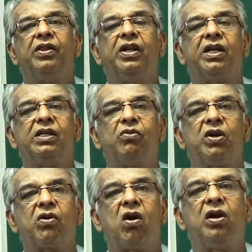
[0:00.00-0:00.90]
that is
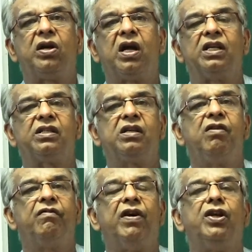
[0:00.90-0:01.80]
what you call it as
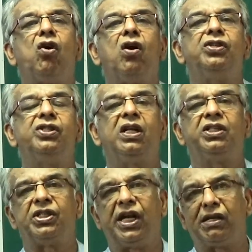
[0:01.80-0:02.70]
financial
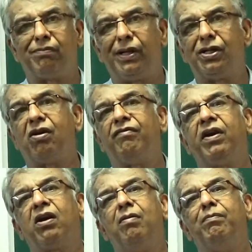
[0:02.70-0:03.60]
statement of
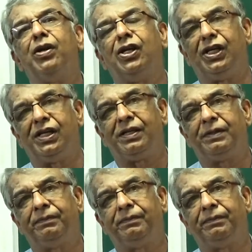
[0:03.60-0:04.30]
a company.